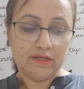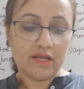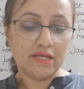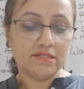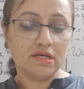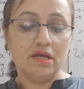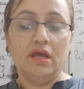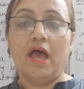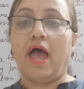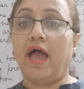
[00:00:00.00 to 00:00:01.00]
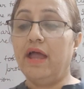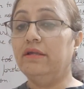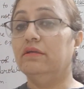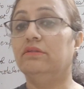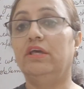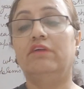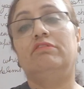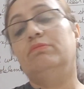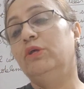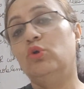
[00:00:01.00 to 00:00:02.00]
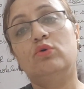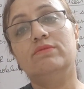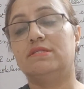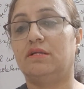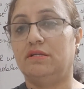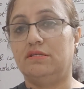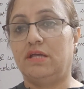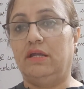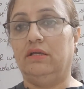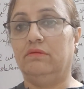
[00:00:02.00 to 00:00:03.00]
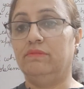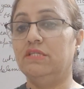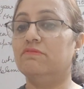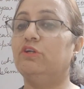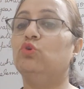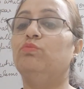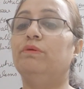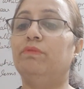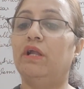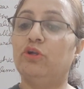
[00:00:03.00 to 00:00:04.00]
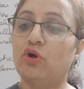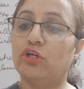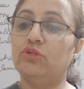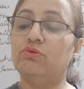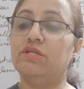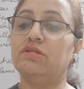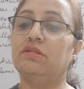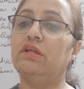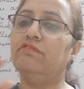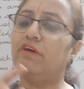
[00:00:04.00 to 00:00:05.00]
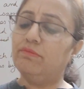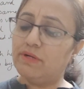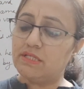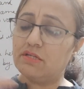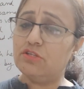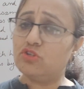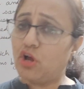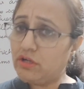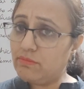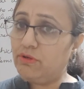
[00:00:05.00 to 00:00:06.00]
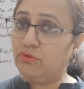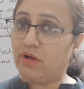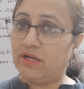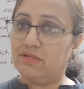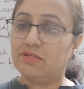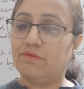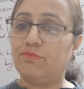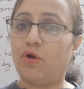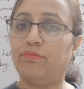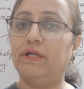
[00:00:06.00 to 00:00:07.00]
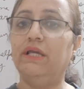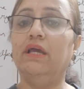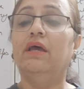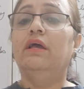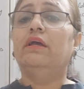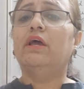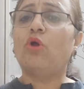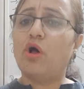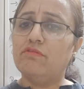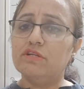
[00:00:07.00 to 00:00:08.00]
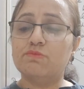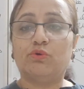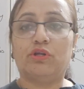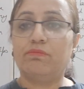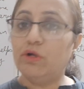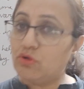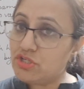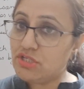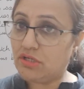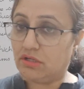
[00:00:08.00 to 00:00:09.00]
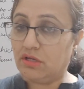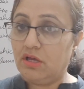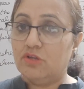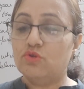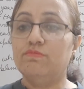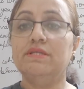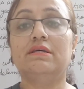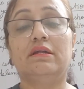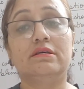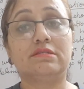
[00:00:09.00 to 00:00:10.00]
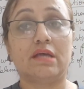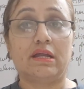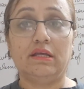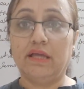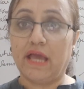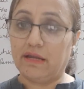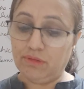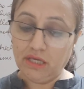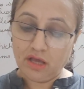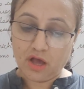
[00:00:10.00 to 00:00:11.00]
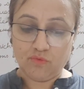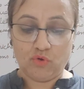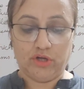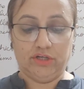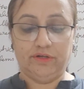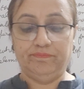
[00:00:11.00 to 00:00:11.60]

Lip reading: right? And there will be no misunderstanding. Means when two people are talking to each other, if one person is not able to understand properly, can always put up a question. So misunderstanding can be avoided.